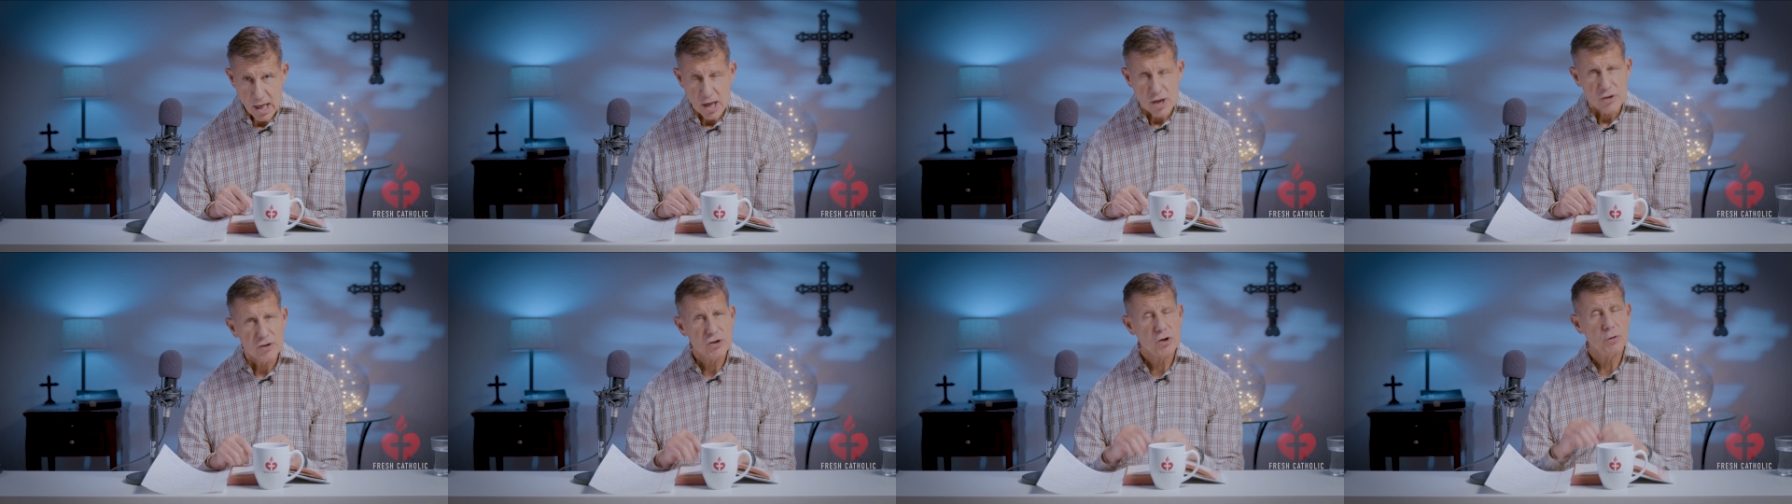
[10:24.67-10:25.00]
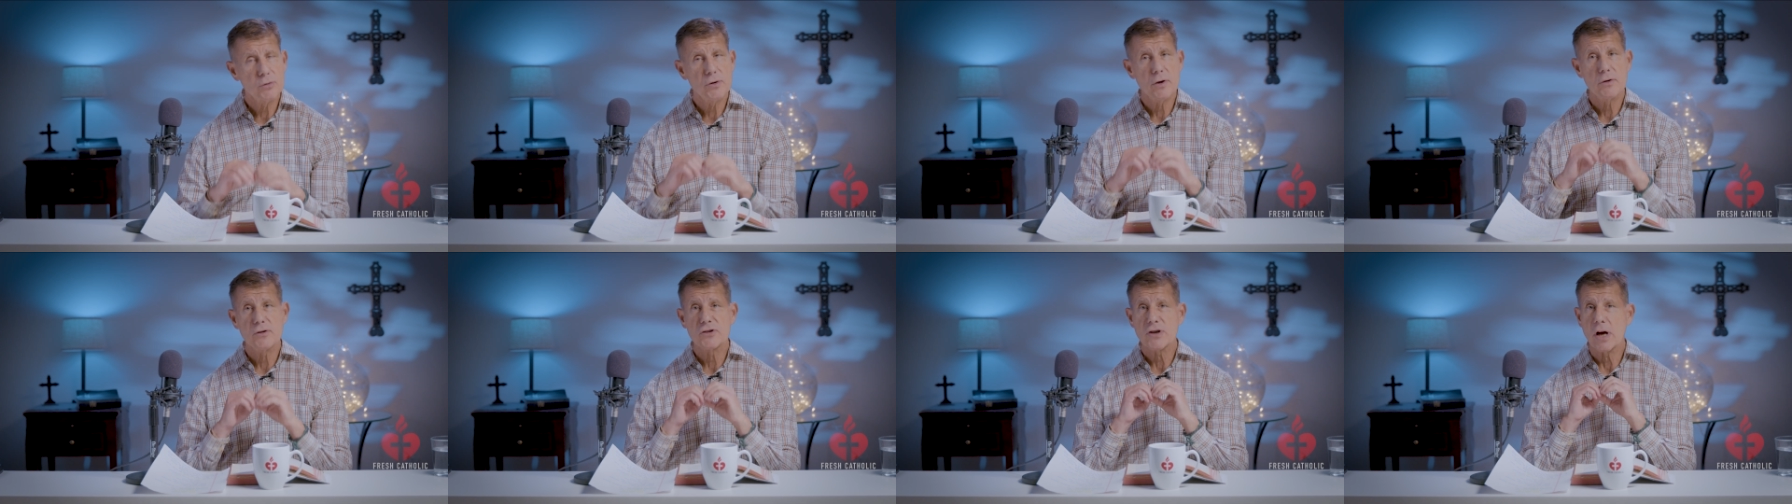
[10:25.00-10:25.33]
So
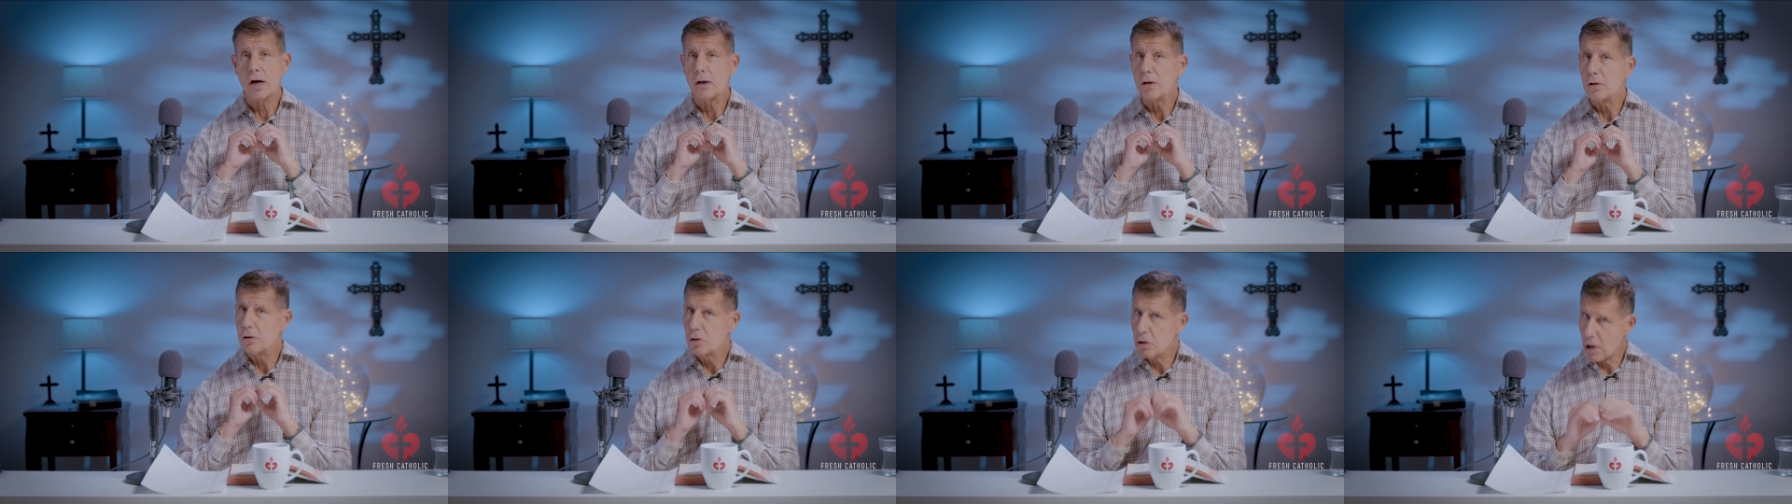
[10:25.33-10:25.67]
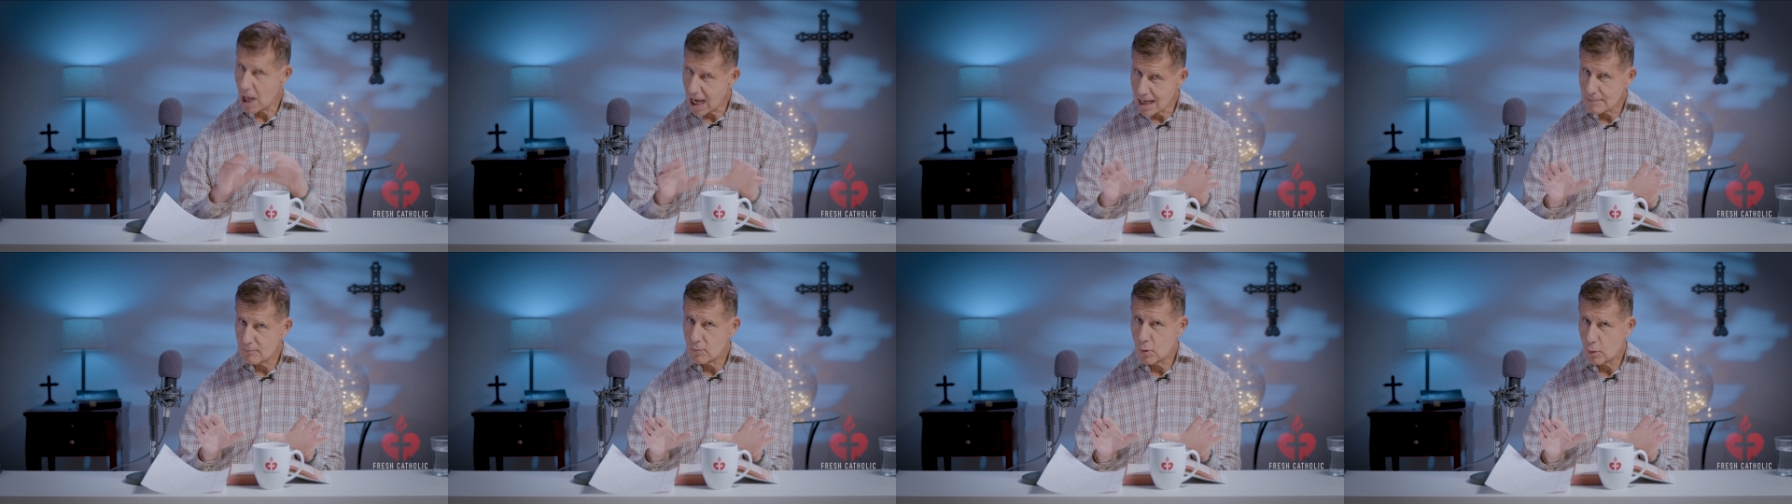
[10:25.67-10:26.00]
there's a
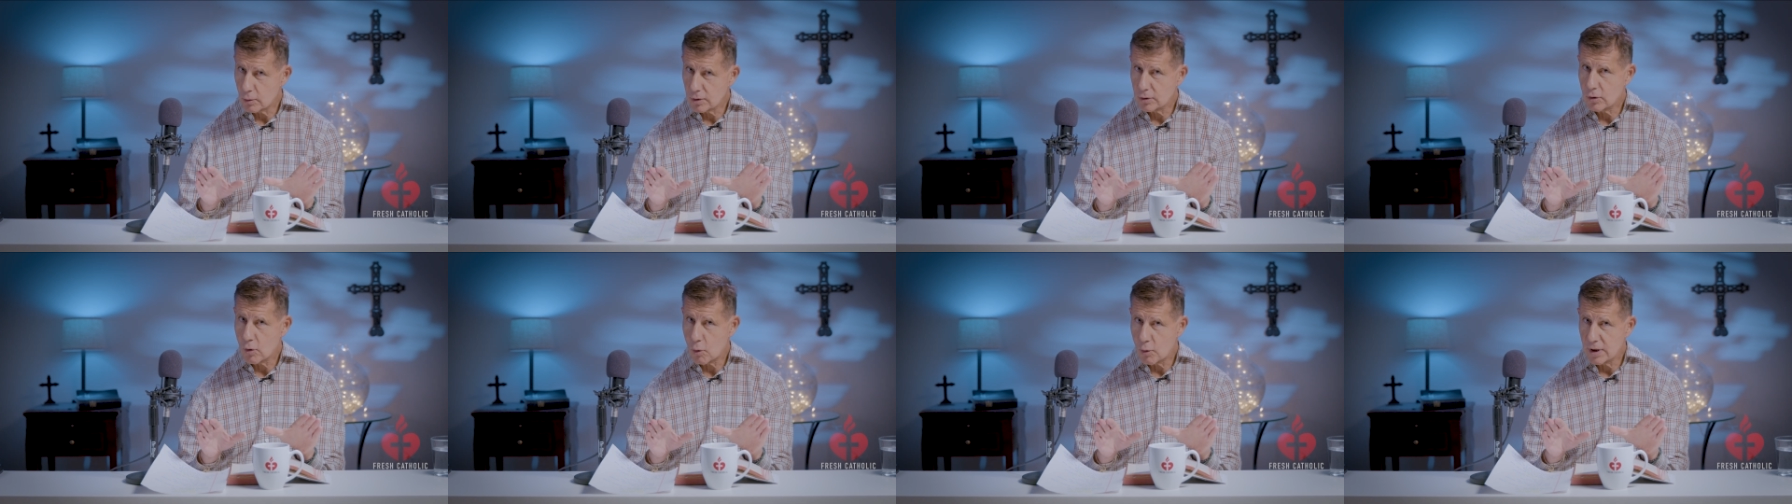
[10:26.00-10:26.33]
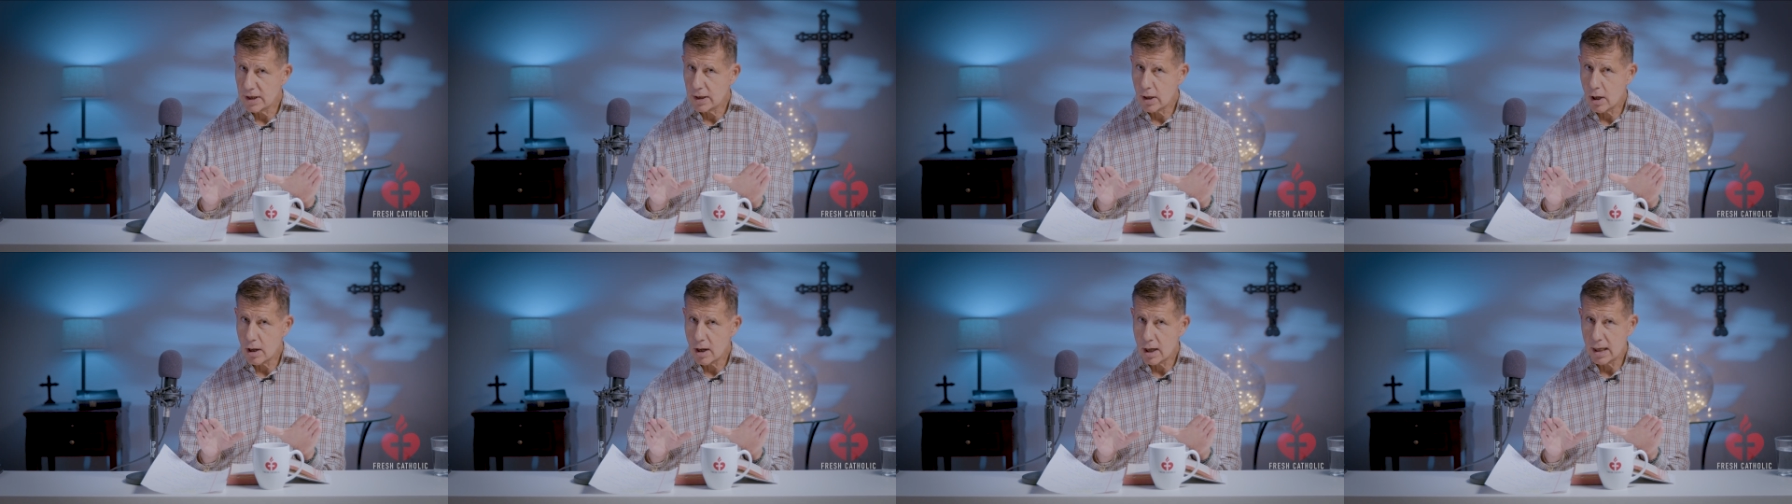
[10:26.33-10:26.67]
lot more
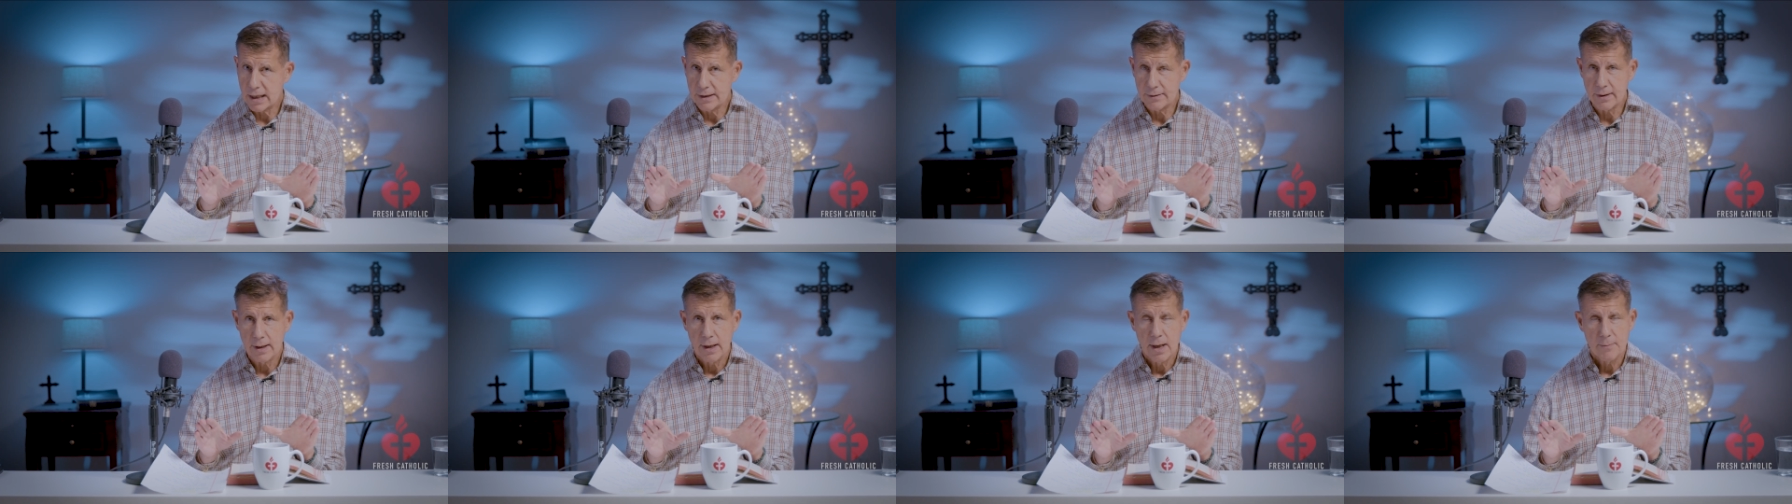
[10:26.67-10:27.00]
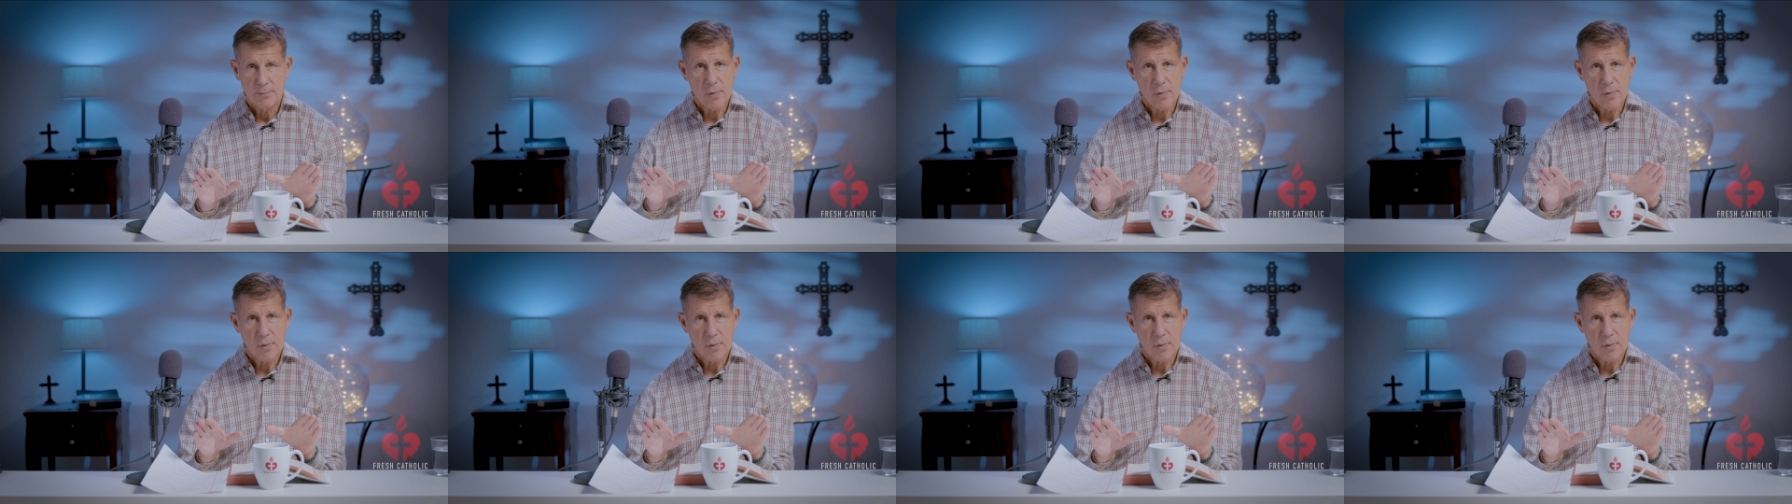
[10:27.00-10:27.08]
going on